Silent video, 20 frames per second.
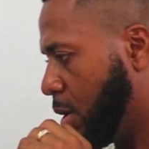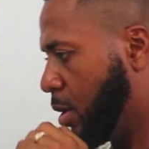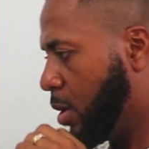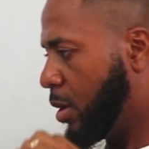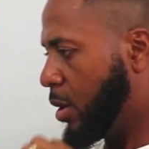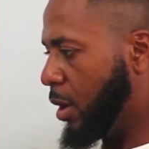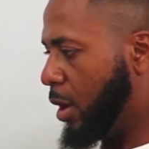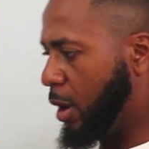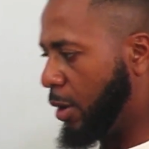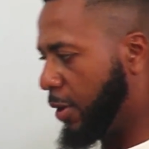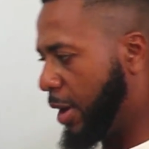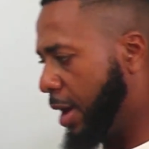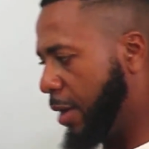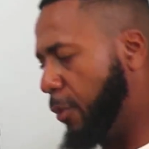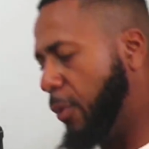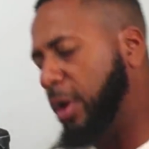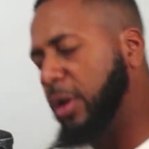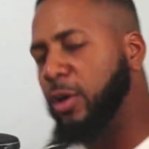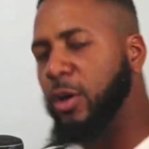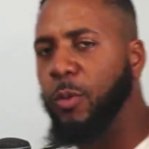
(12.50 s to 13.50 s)
All right,
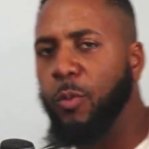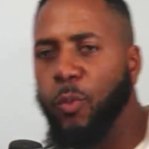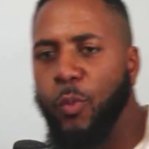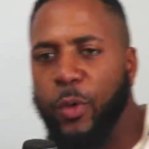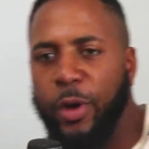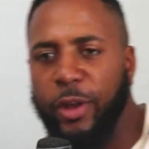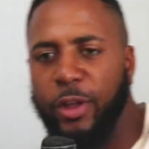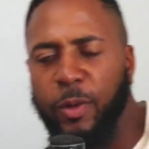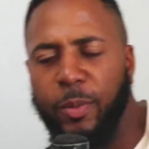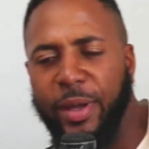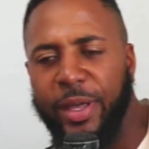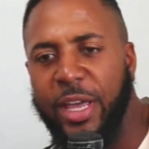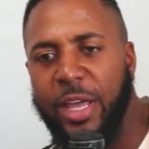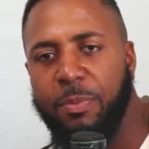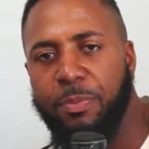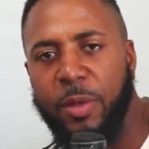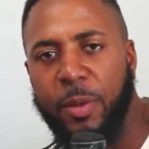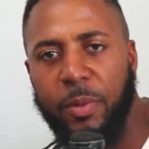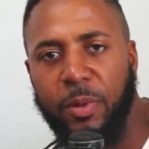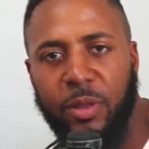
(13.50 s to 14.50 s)
welcome again,
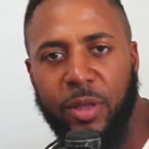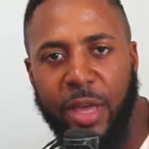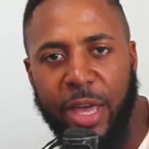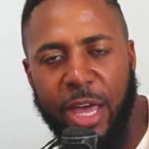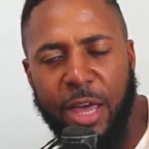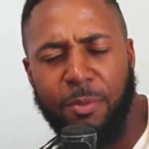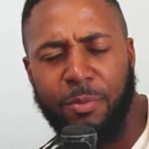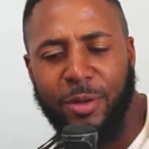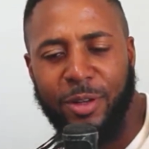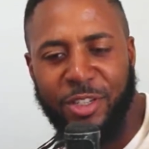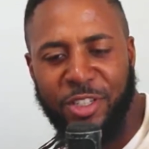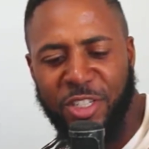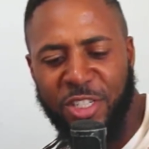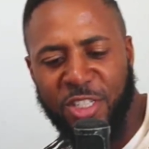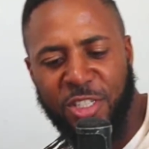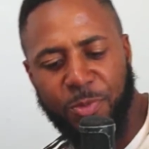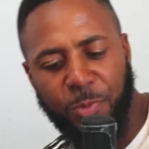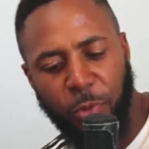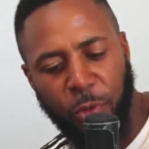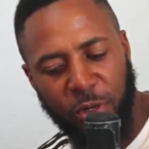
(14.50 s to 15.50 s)
people, to MG
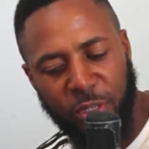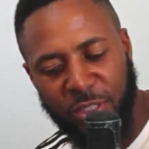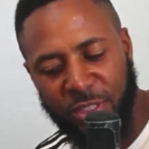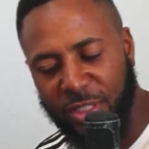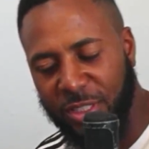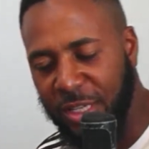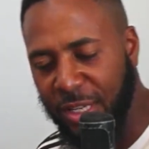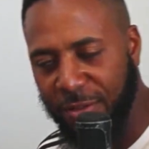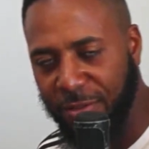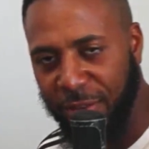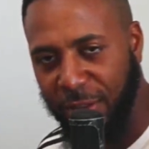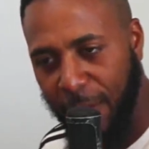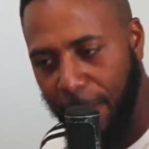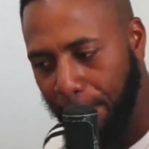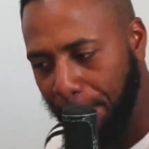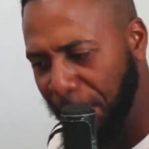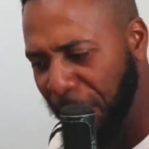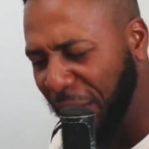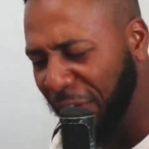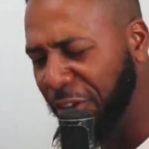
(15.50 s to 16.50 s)
Sports TV.
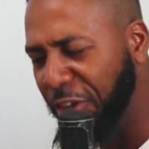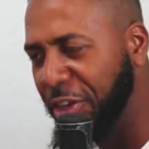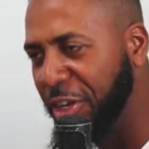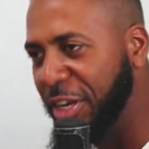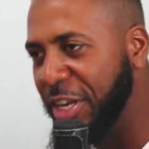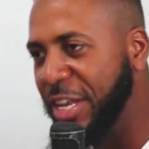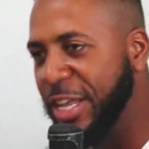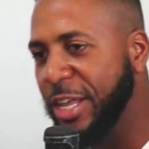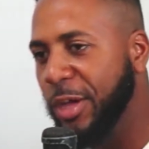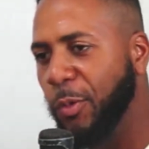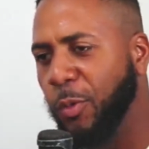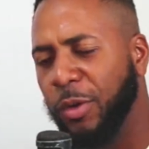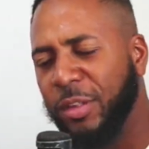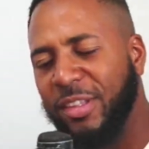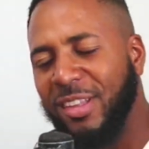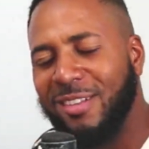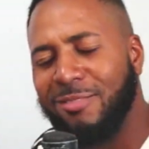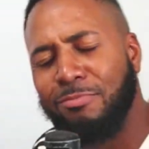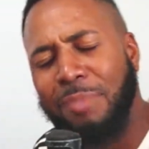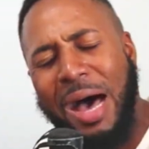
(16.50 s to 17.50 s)
Another day, we're still
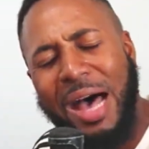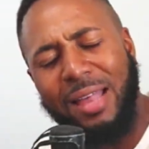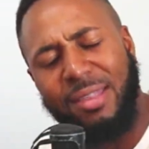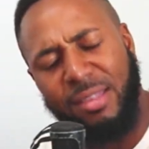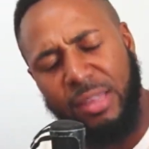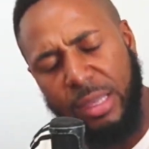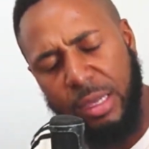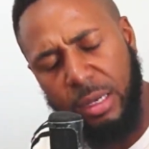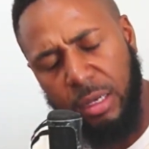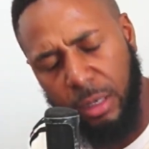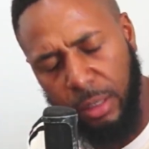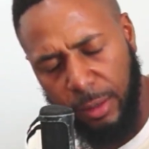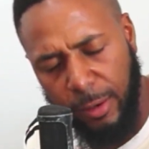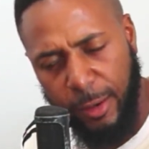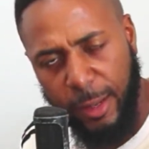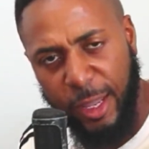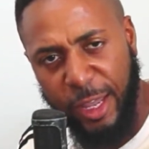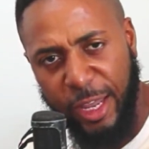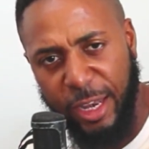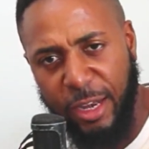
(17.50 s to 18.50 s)
basking
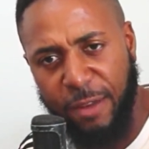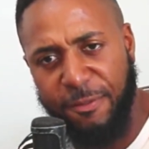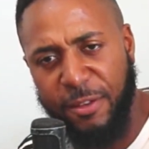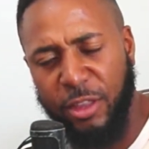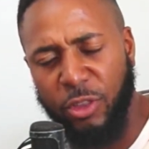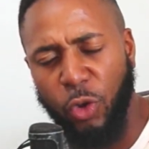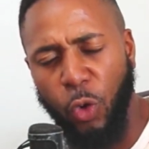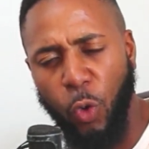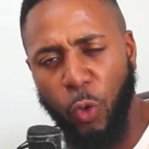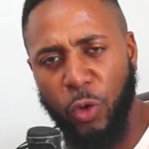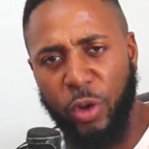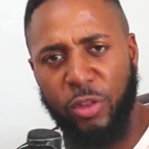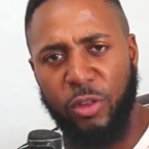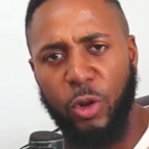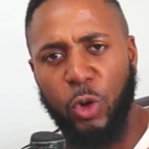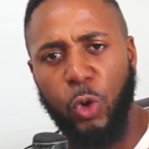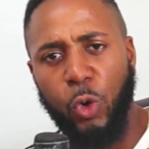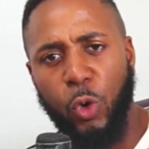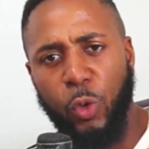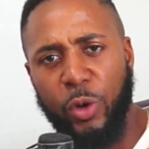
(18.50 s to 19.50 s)
in the victorious
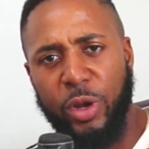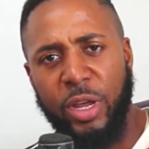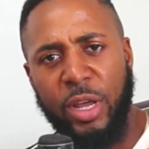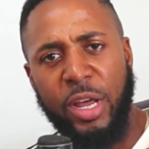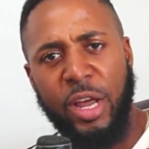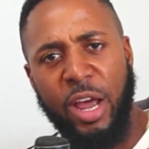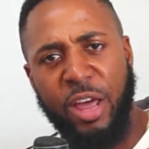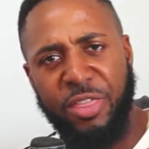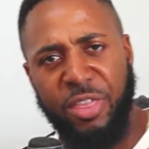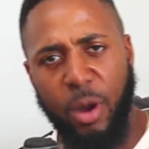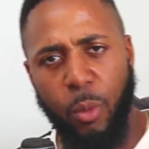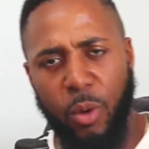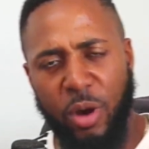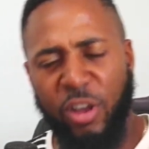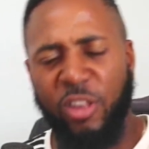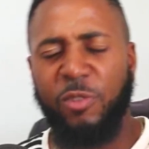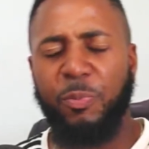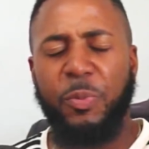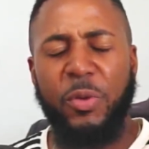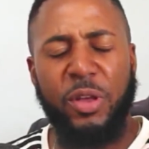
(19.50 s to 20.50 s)
glory that we're
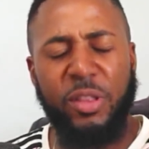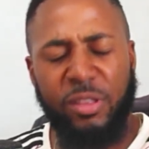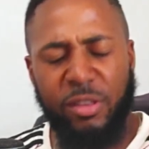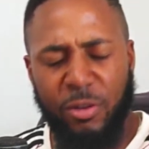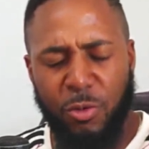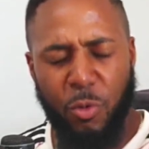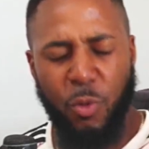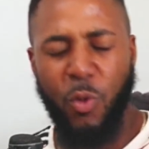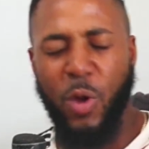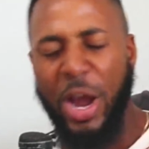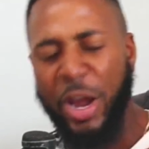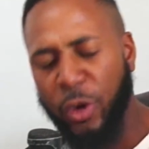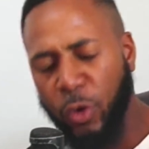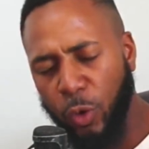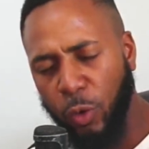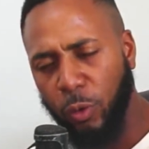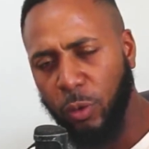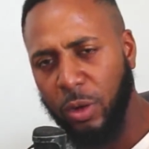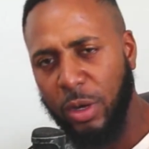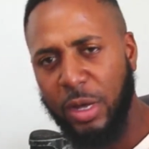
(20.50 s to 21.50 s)
experiencing right now,
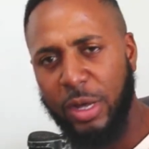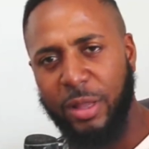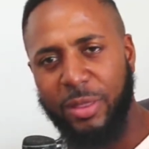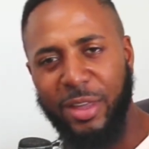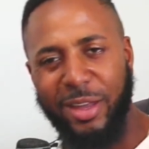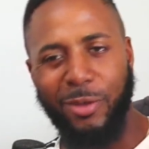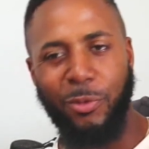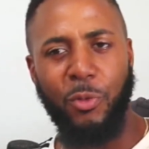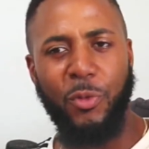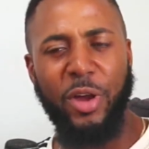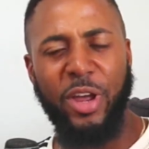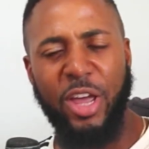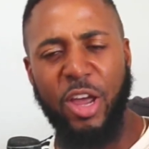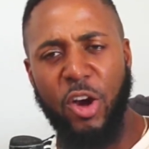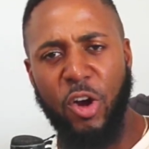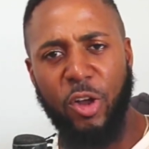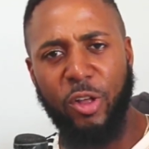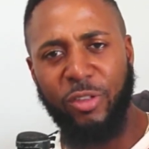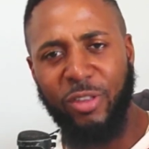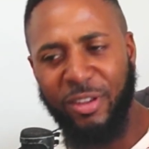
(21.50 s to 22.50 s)
that the Reggae
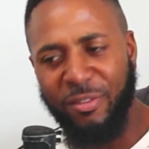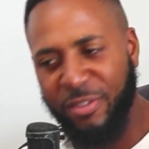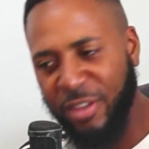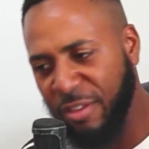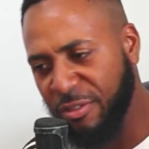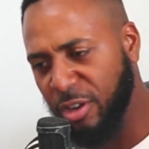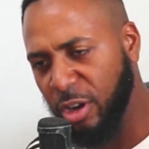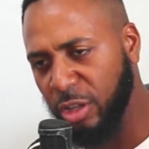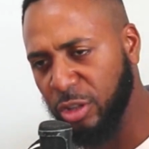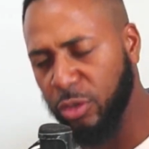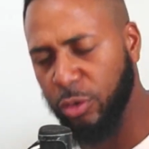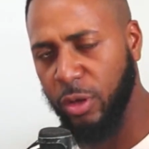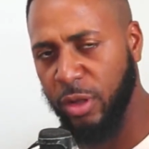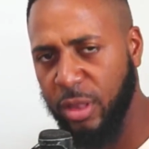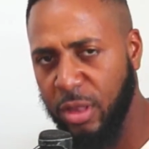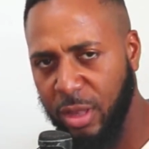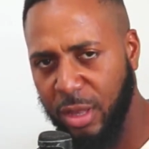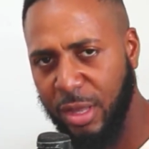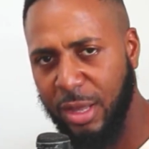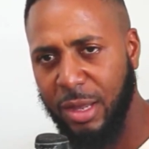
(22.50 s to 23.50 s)
Girls have given unto us.
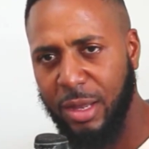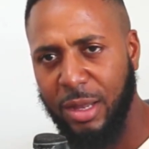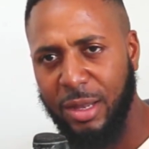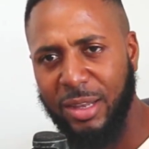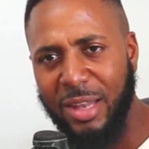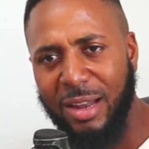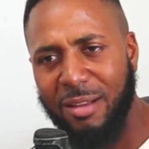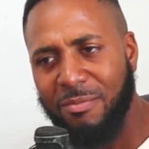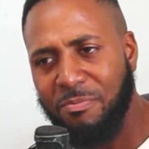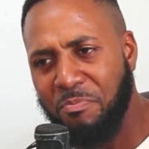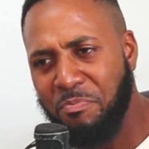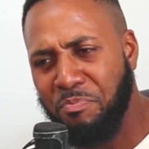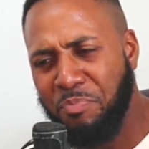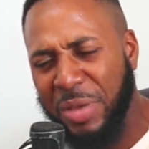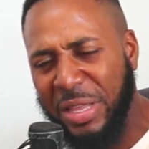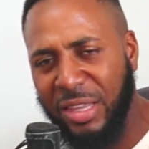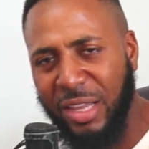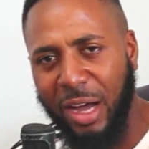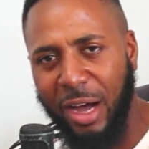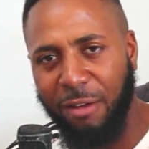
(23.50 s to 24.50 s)
That bit
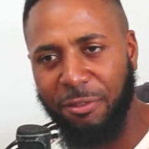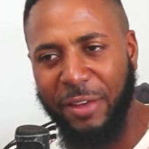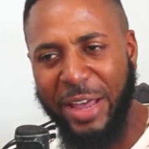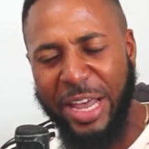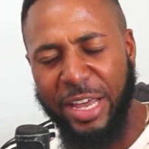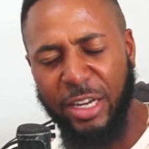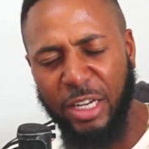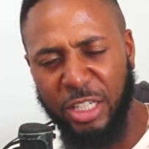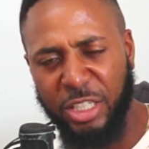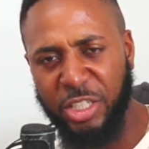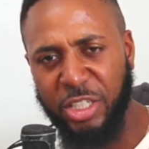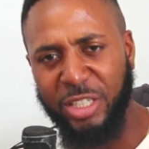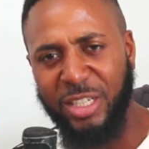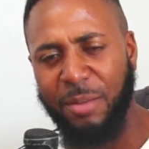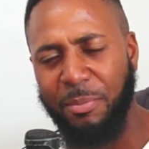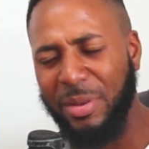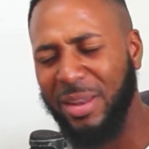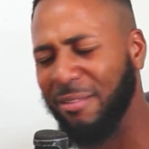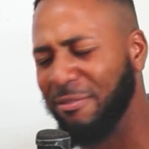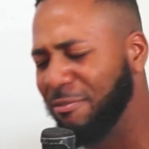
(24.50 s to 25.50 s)
of energy, that bit
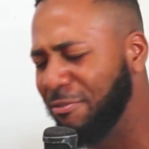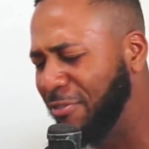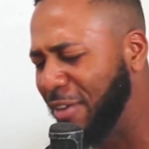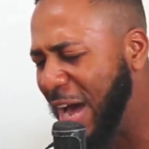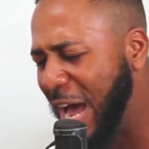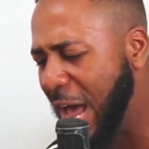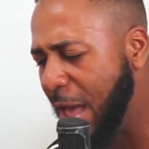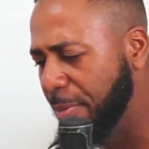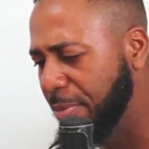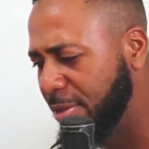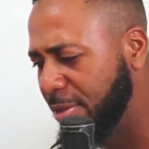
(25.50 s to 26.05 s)
of vibes.